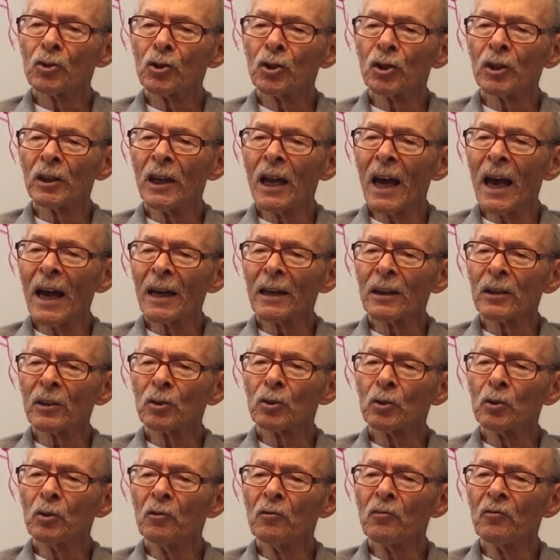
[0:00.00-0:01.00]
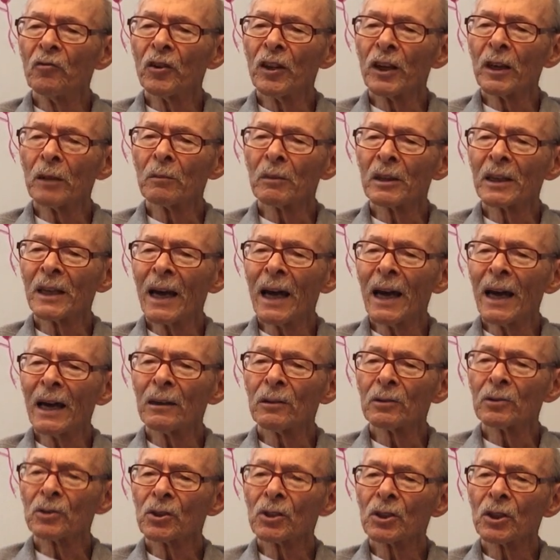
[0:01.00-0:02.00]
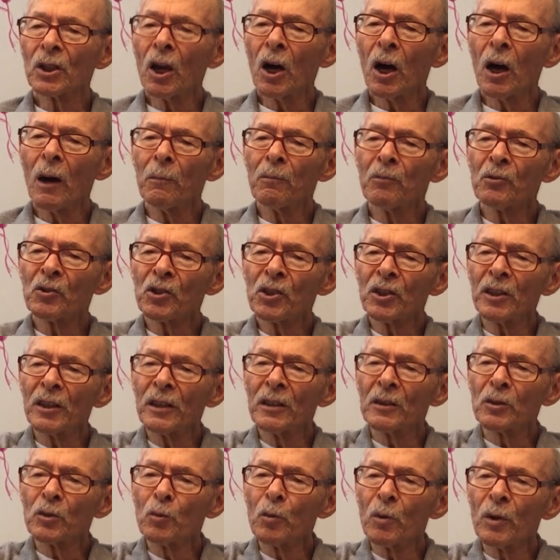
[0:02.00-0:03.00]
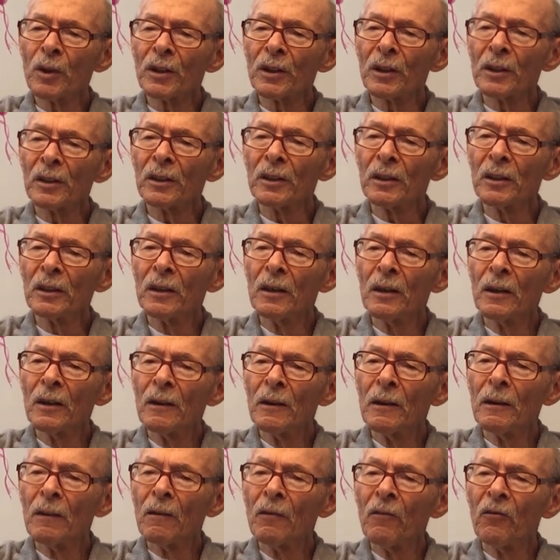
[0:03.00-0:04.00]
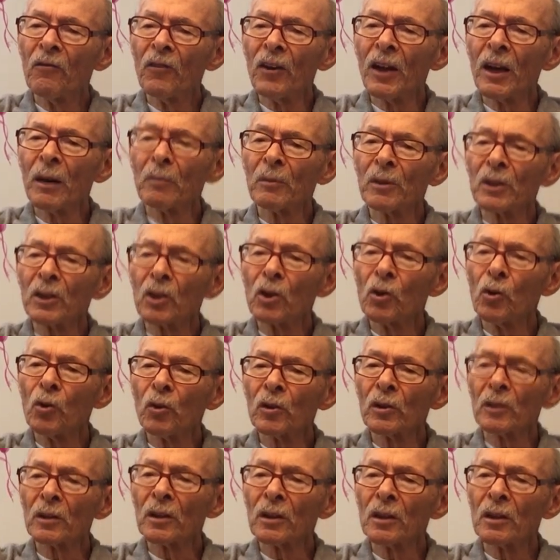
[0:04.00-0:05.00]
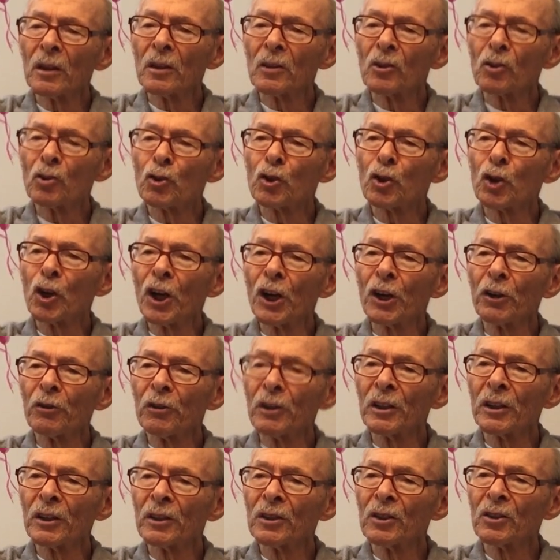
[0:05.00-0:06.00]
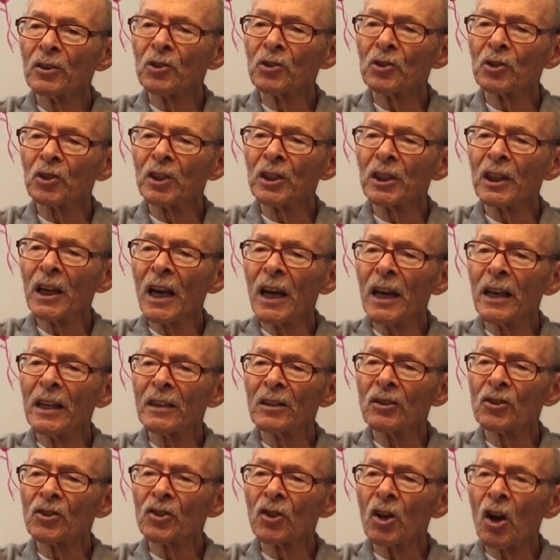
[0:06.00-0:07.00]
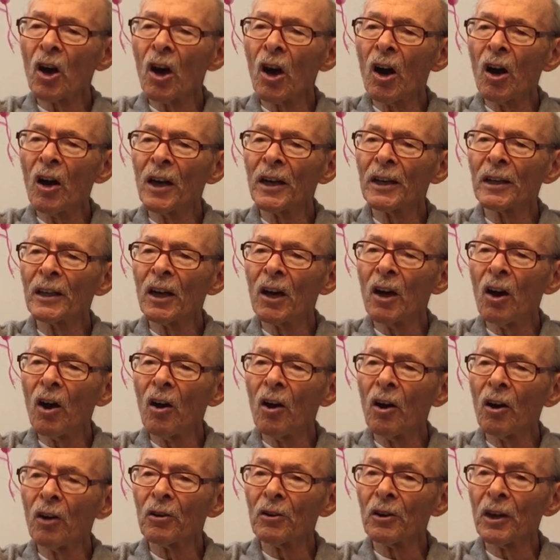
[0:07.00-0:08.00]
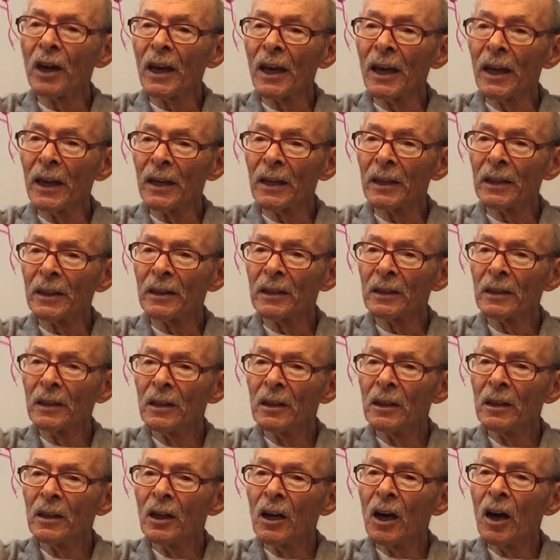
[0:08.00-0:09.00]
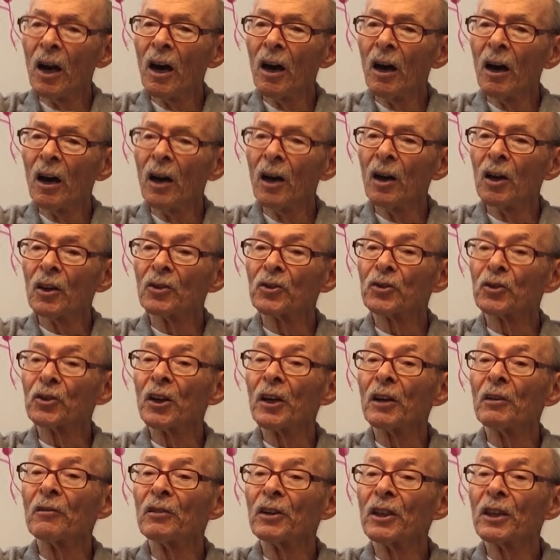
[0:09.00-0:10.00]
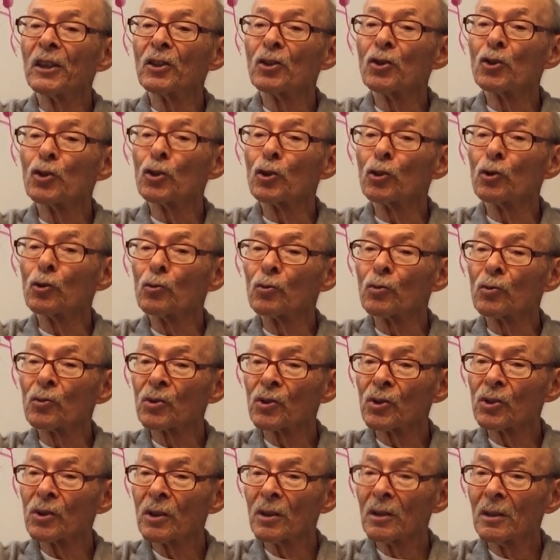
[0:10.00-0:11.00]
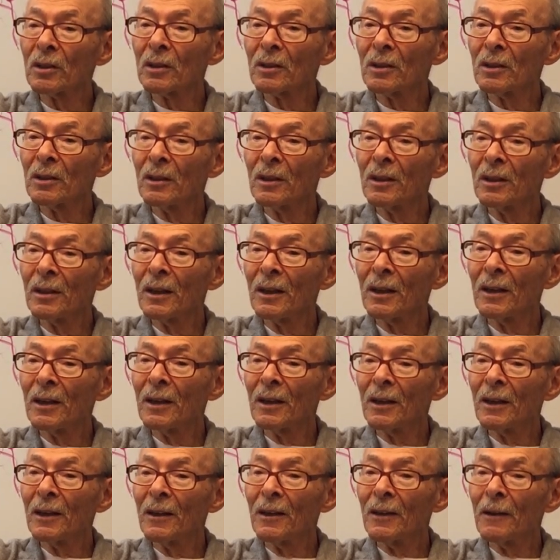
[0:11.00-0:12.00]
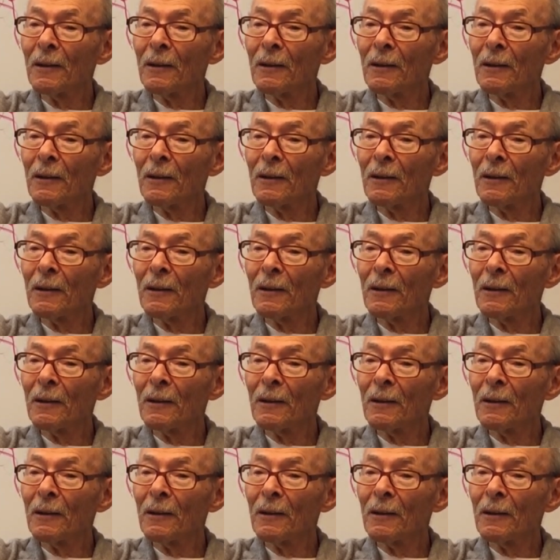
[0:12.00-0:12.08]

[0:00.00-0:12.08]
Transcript: she had a two-family house upstairs with a family called Chira, C H I R A, Syrian Jews. Mm.